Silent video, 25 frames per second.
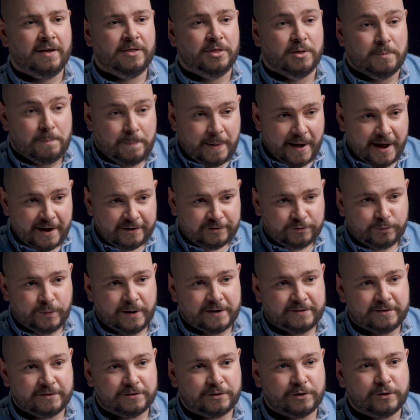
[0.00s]
The best way
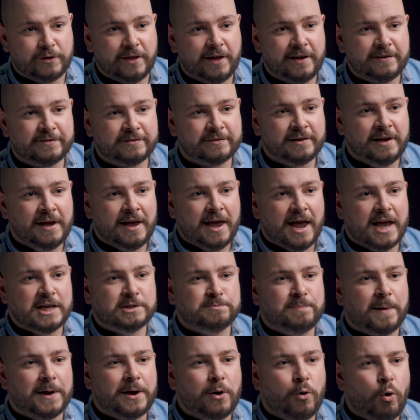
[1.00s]
to do this
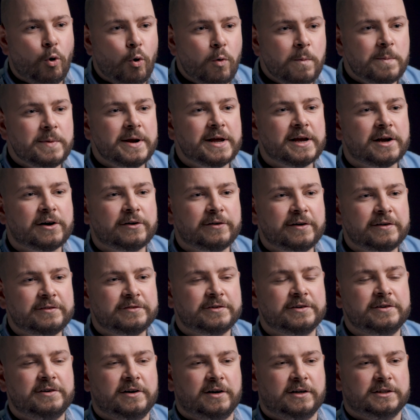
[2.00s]
is by opening our
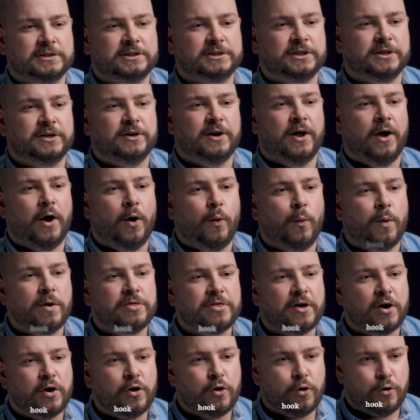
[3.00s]
introduction
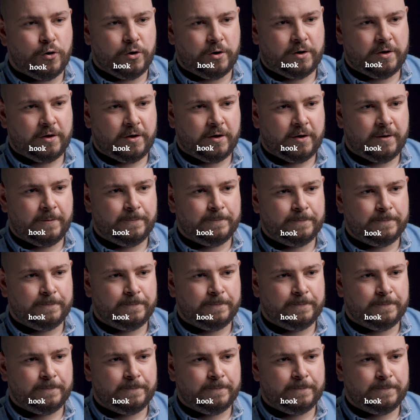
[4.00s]
with a hook.